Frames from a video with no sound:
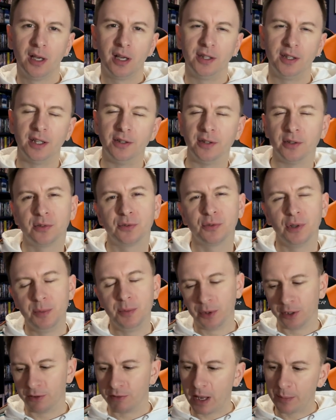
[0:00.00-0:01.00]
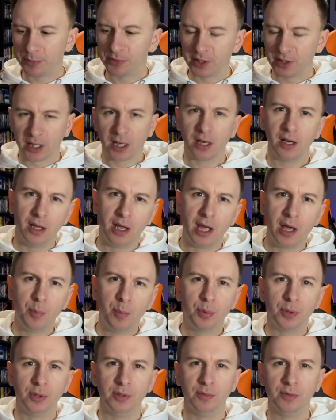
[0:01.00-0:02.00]
and then the streamer grabs the
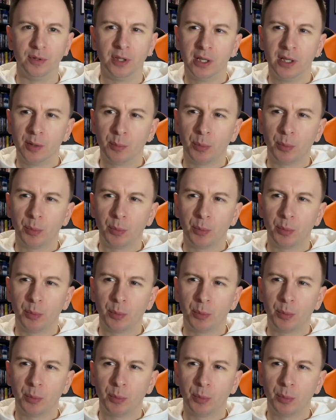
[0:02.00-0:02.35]
clip and